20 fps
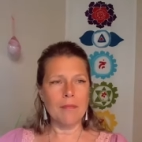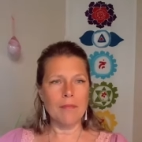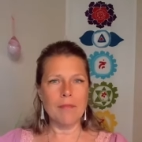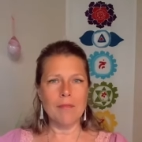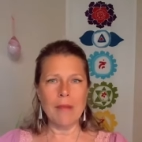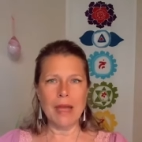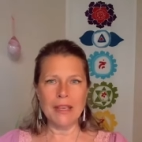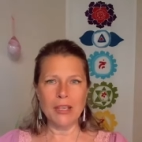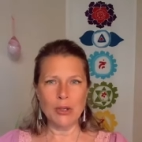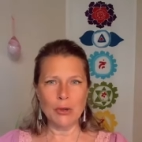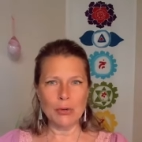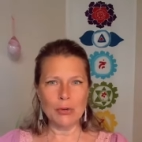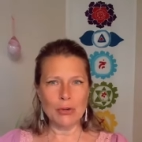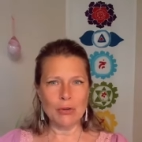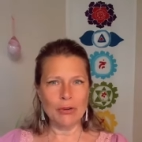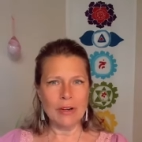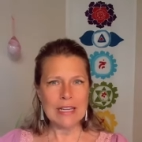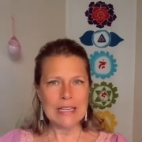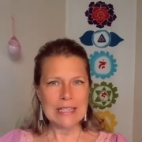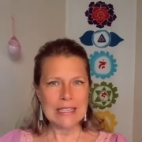my
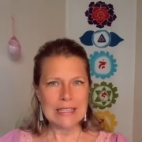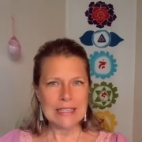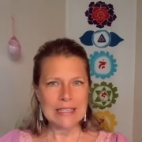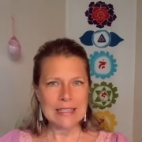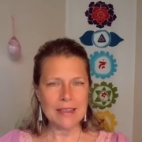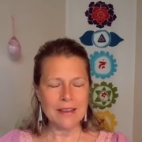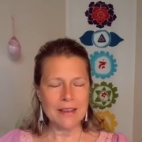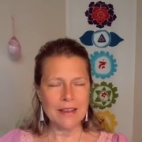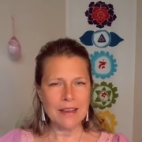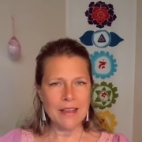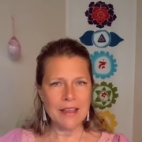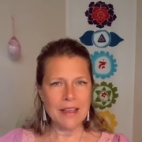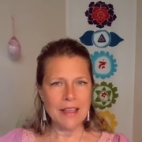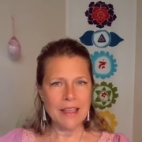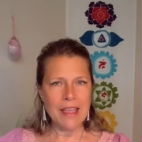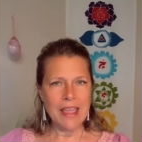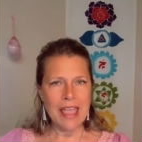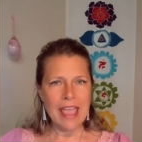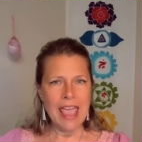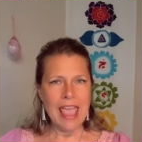uterus
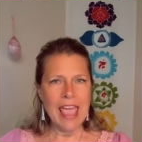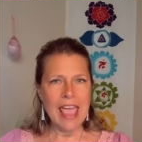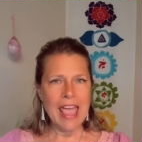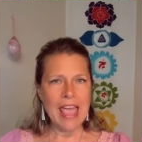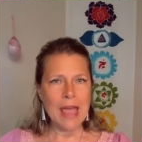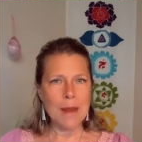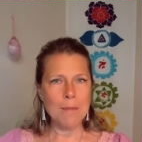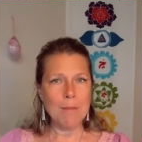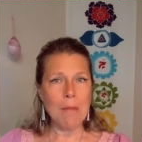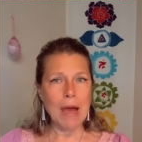and